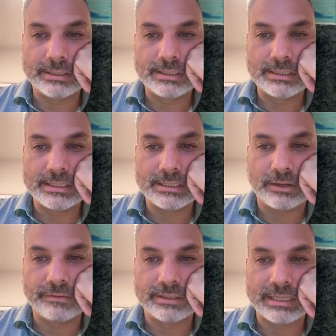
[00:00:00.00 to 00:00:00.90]
instances
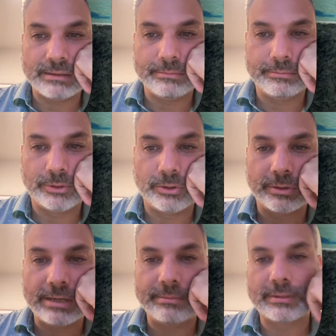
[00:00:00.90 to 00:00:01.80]
of the same
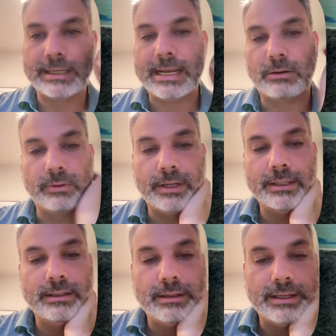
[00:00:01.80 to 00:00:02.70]
program can now
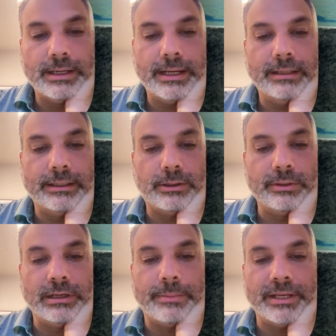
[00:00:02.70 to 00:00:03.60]
run in their
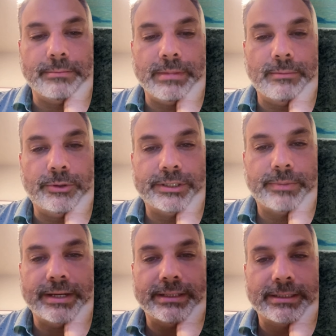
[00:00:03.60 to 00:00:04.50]
own independent memory
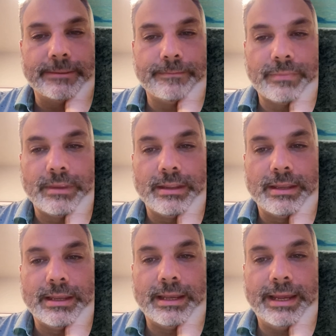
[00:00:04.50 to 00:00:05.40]
space,
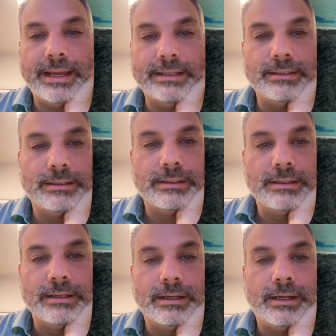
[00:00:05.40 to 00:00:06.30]
and
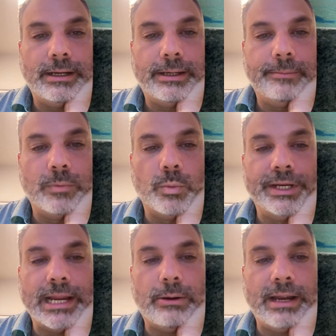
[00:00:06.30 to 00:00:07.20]
we
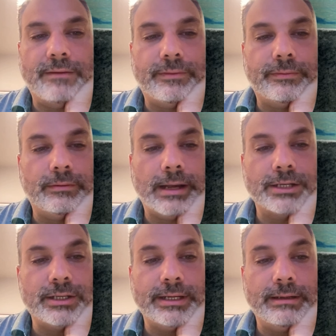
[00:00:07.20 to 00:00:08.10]
now have
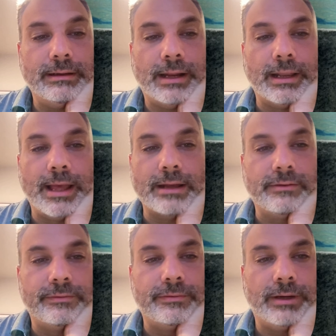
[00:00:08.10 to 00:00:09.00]
actually a lot
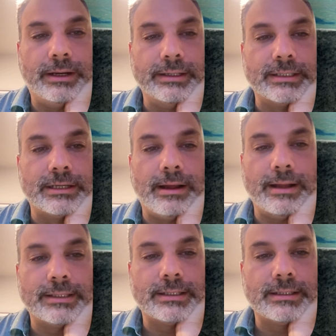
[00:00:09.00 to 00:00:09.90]
of
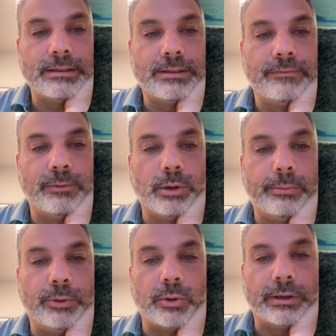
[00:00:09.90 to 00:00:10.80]
slots for
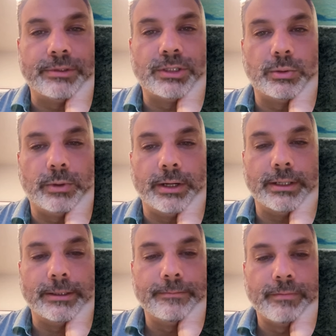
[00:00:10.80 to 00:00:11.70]
programs to
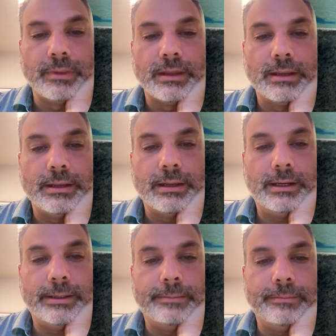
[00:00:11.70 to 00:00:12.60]
run.
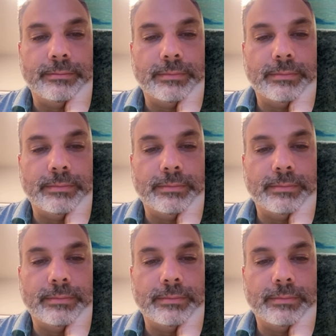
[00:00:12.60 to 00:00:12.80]
Um,